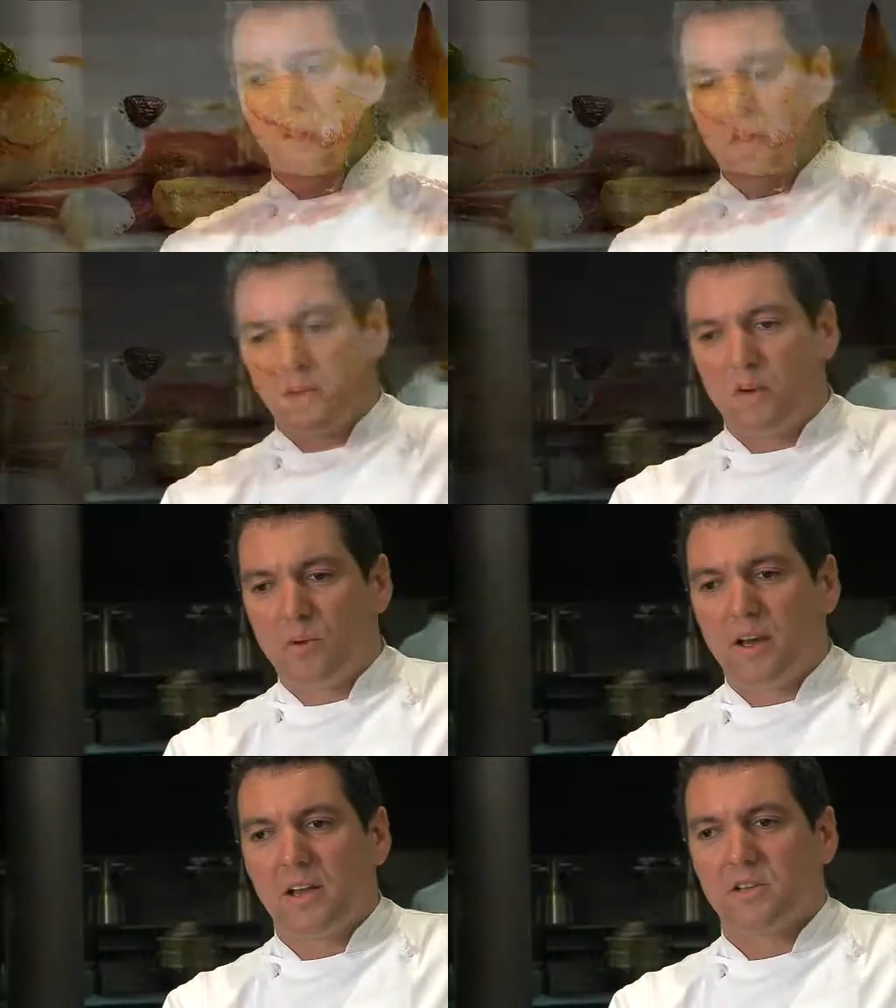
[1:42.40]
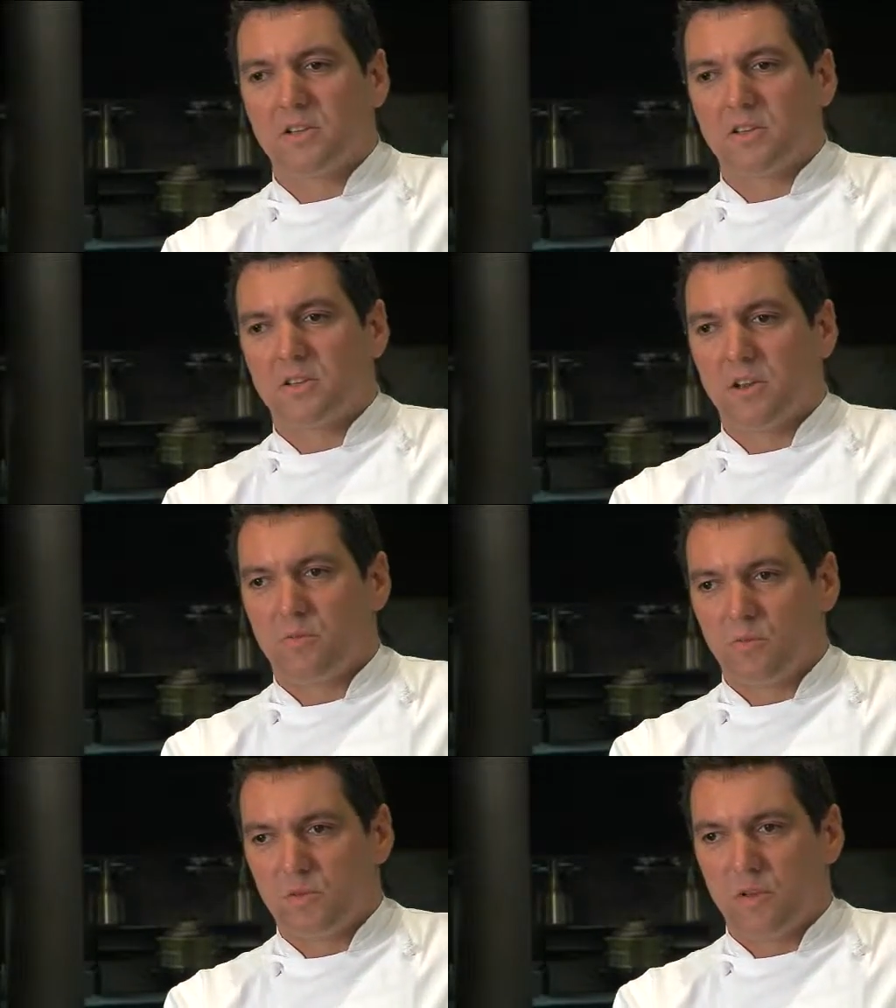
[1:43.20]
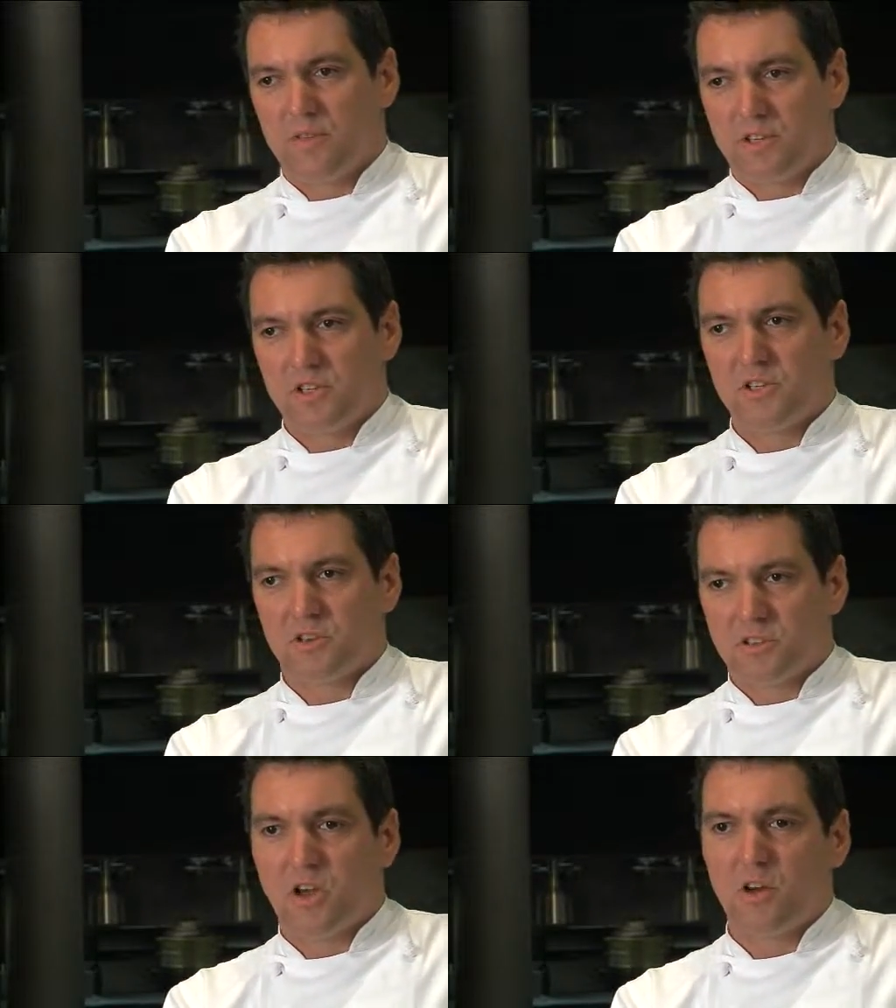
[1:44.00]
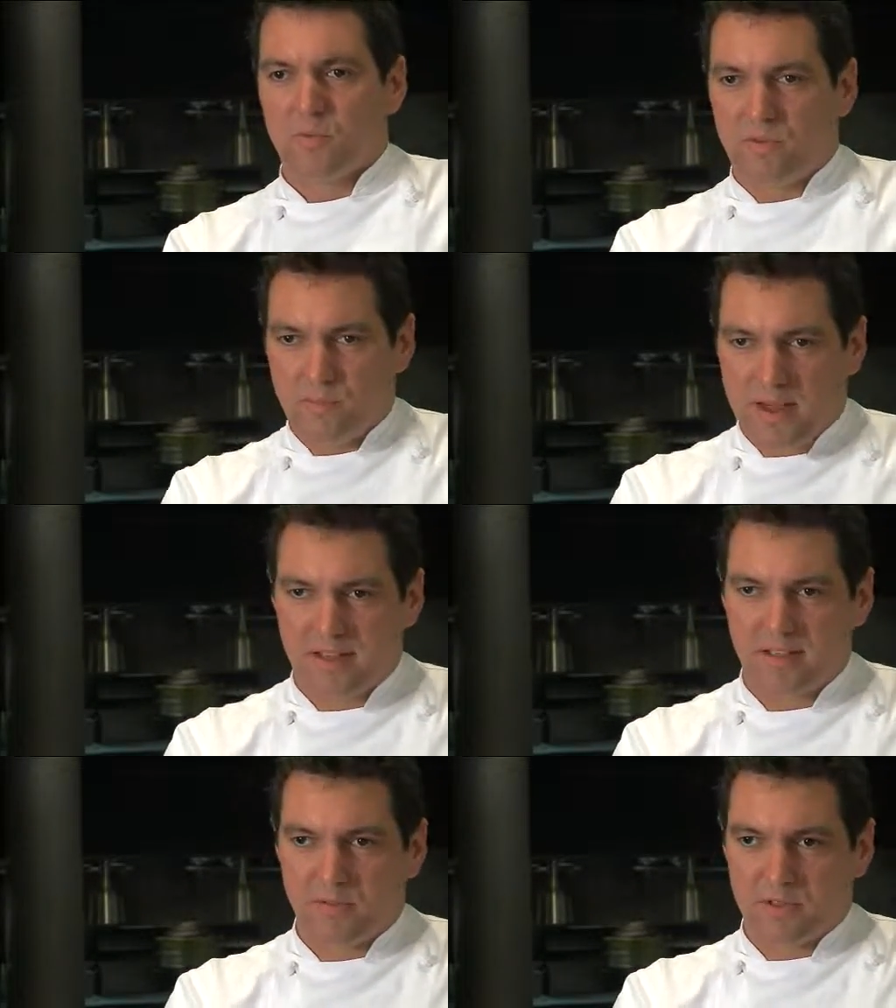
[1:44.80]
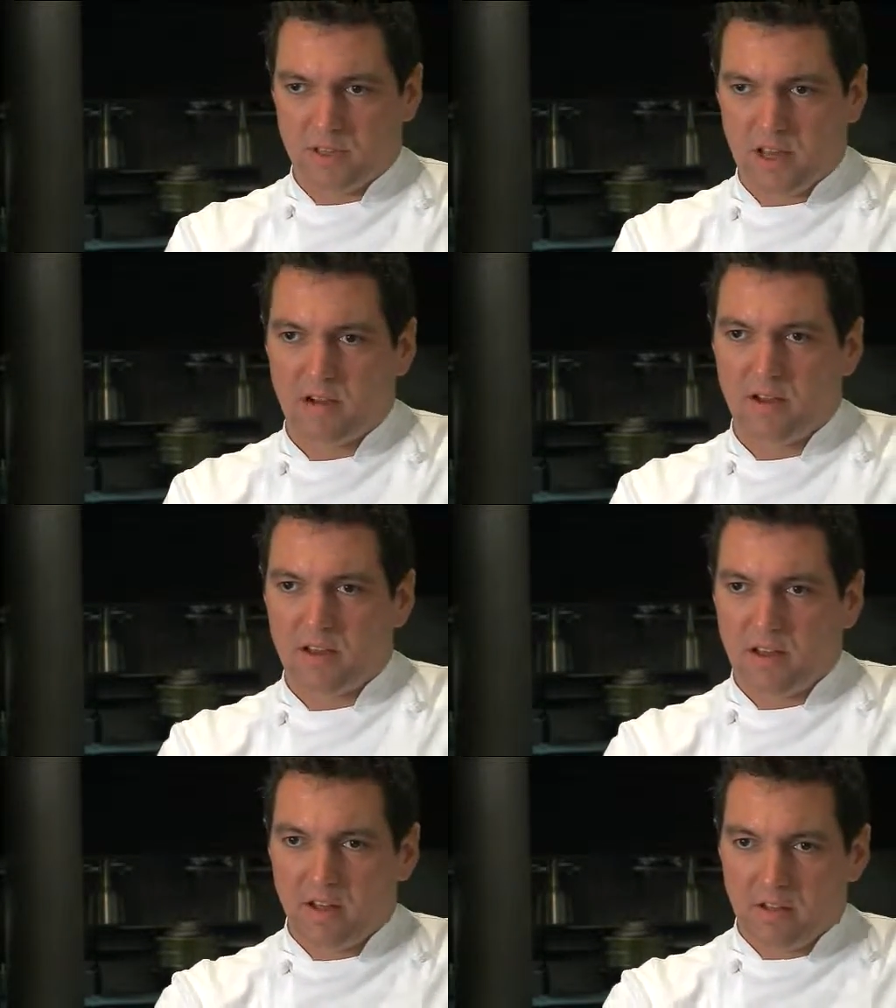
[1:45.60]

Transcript: the combinations in terms of a dish on its own with the parsnips, the curry,